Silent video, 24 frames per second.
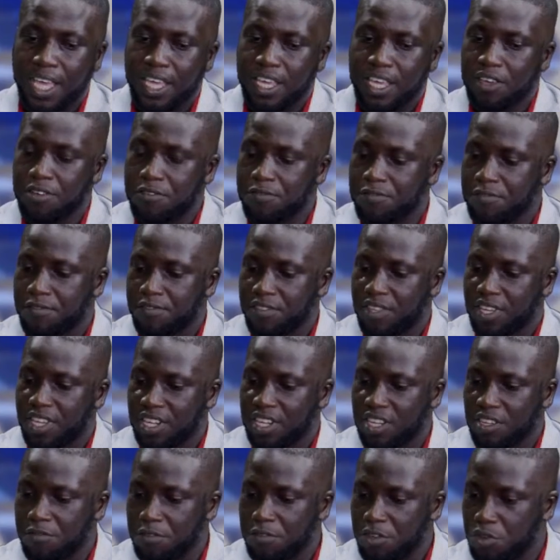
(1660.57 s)
If the
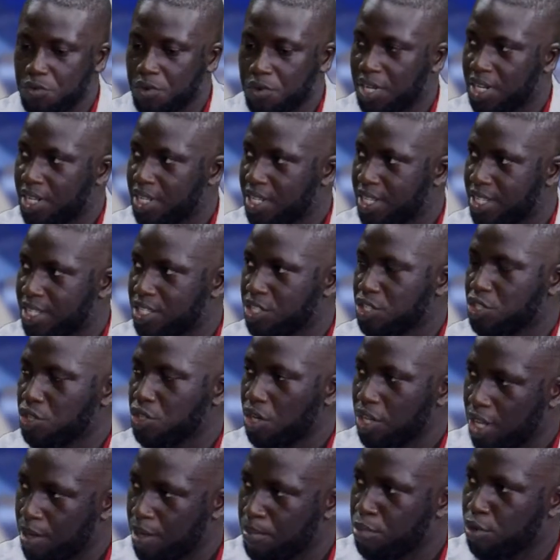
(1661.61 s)
individual is
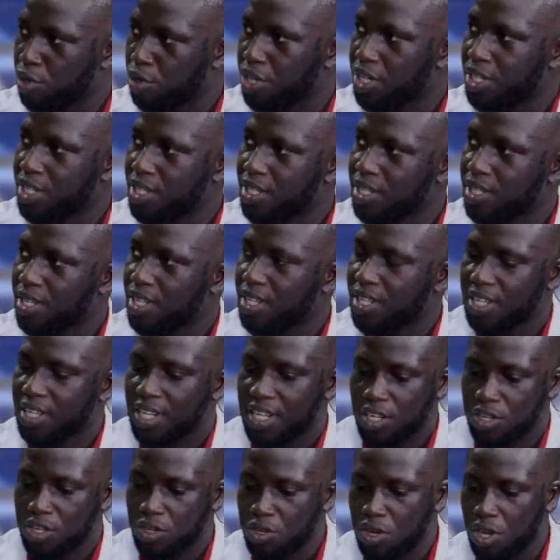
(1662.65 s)
not employed,
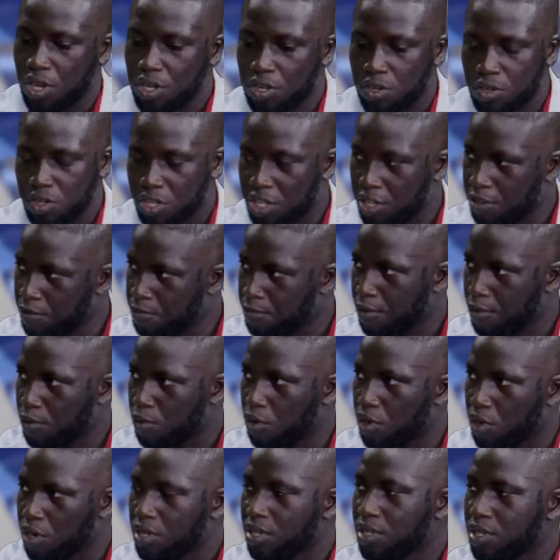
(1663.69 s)
not looking for
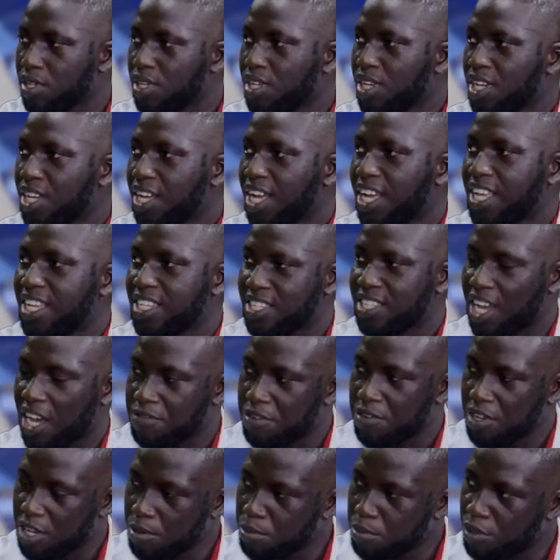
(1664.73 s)
work, is
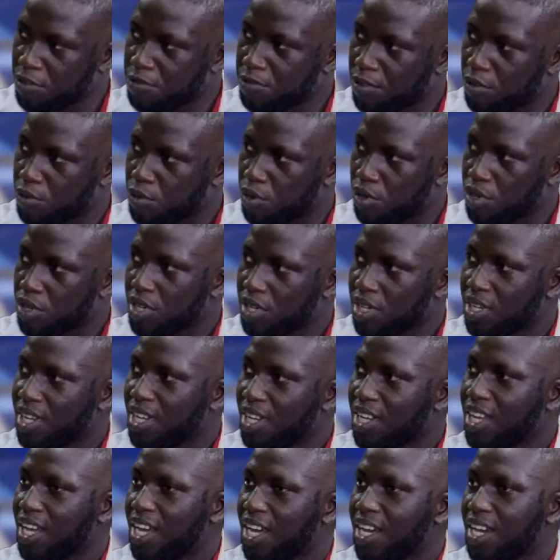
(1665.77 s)
available for work,
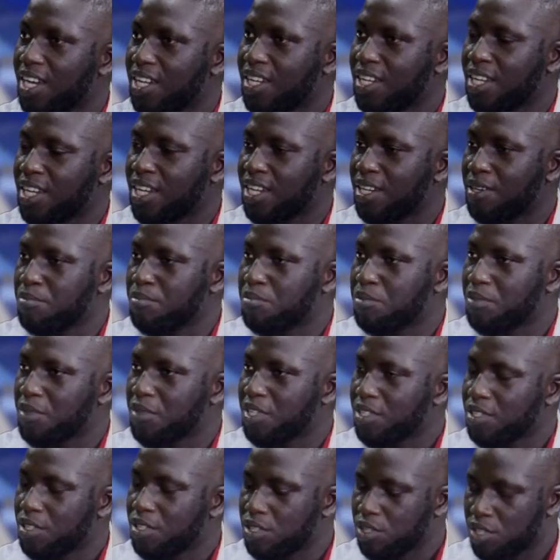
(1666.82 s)
and
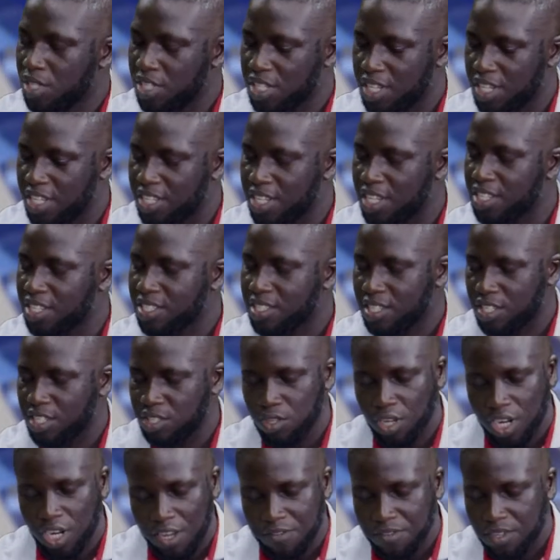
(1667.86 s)
is
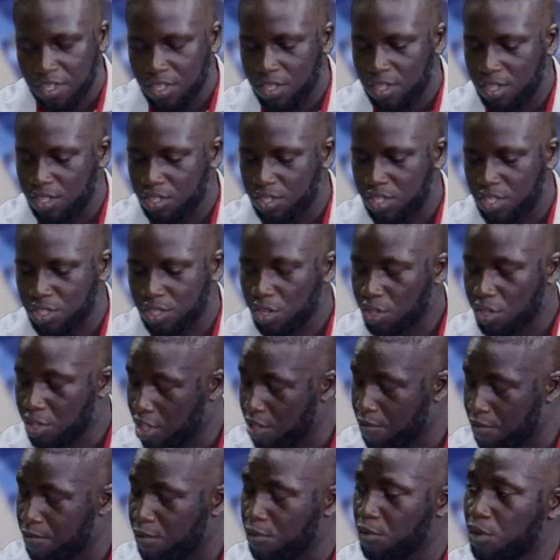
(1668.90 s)
not
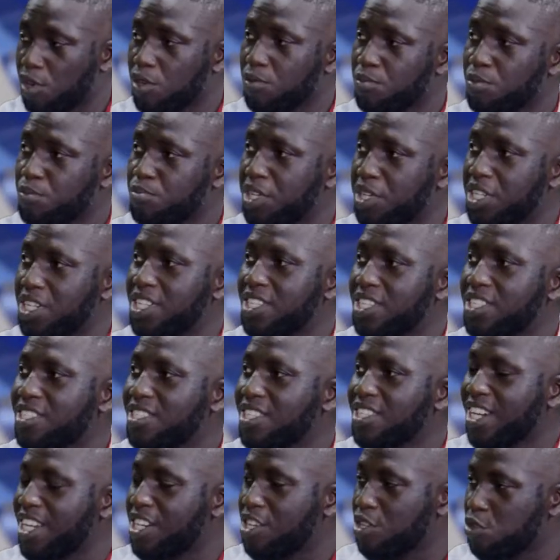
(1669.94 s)
looking for work, but is
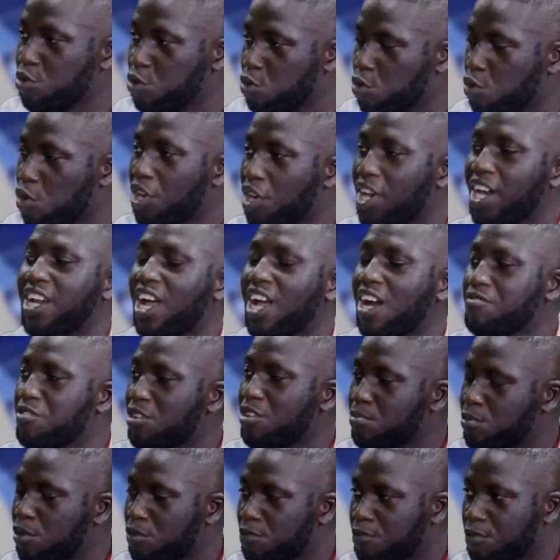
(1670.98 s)
ready to work and
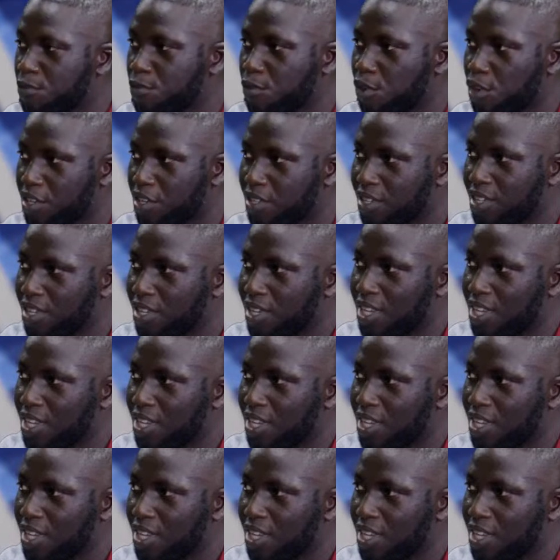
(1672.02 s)
available for work,